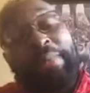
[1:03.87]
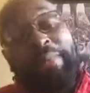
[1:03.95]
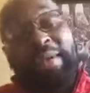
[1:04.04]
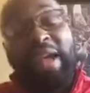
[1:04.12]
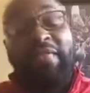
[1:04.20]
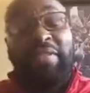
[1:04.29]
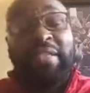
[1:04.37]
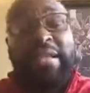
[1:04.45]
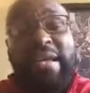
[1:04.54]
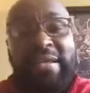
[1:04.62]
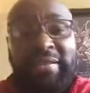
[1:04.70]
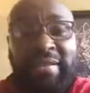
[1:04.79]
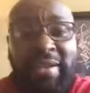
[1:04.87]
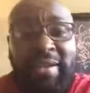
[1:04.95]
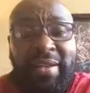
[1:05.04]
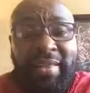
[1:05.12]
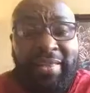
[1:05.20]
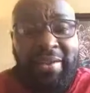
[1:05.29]
But nevertheless,
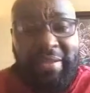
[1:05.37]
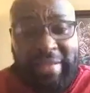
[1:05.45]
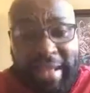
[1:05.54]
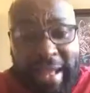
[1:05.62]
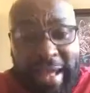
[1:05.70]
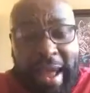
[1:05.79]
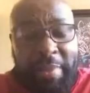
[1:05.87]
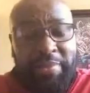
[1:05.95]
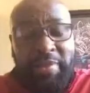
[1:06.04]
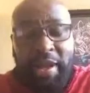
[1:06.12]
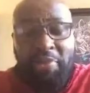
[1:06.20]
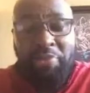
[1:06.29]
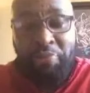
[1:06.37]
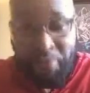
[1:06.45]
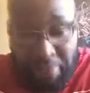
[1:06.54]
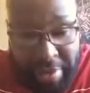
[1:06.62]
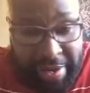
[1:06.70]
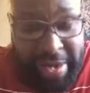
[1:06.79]
there are times when I
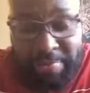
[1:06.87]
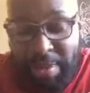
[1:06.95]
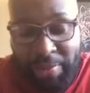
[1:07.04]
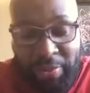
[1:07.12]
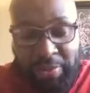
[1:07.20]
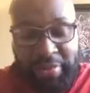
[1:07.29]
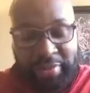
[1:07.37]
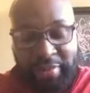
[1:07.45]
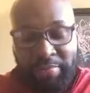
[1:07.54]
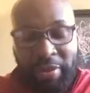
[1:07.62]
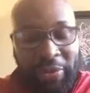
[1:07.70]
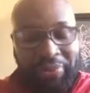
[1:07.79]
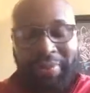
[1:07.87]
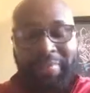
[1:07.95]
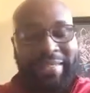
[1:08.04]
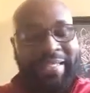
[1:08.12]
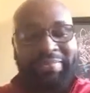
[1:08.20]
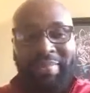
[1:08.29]
read people's posts, I'm
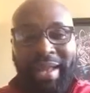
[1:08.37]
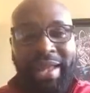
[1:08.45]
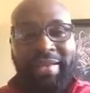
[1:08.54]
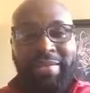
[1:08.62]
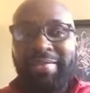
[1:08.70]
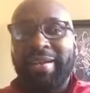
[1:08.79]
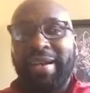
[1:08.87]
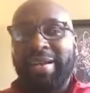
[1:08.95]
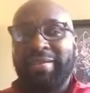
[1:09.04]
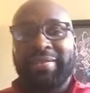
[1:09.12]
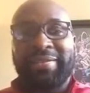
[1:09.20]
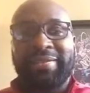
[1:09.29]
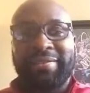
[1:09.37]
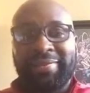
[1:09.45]
like, man, you guys are,